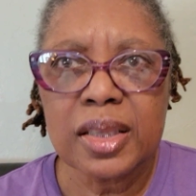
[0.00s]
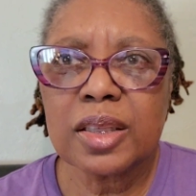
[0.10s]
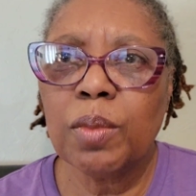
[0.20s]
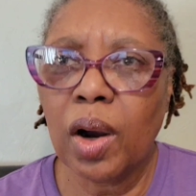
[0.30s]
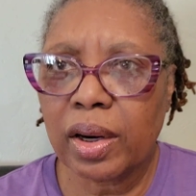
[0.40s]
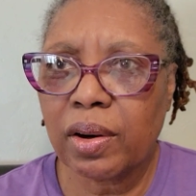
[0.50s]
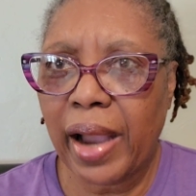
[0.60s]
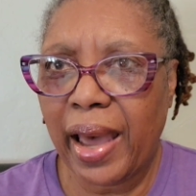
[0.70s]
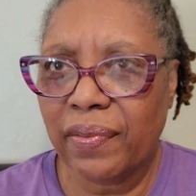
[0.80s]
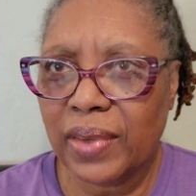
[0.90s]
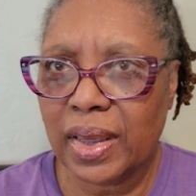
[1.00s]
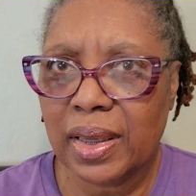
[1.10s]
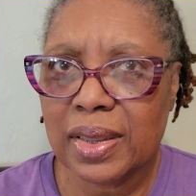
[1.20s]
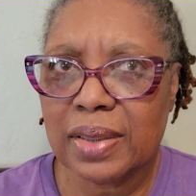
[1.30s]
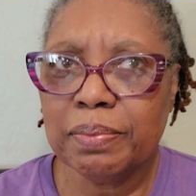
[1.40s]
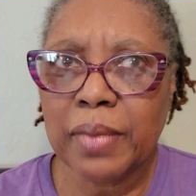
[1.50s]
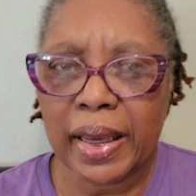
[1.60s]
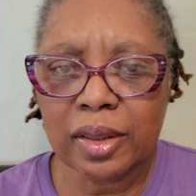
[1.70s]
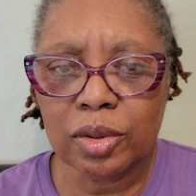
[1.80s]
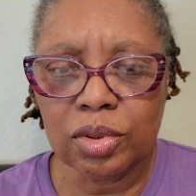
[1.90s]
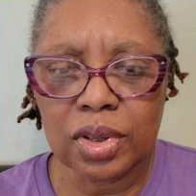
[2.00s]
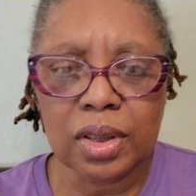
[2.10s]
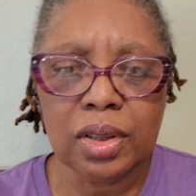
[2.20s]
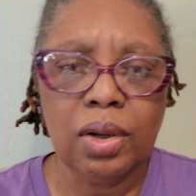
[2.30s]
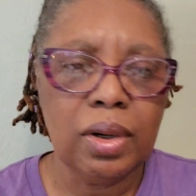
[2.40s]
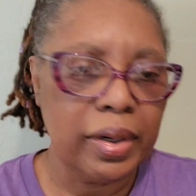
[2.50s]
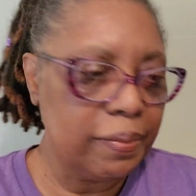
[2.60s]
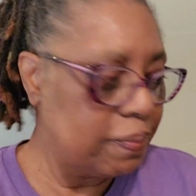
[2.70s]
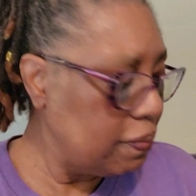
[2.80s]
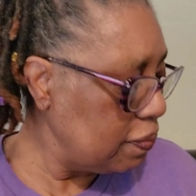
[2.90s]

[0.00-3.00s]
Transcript: Smart Craft is Michael's yarn.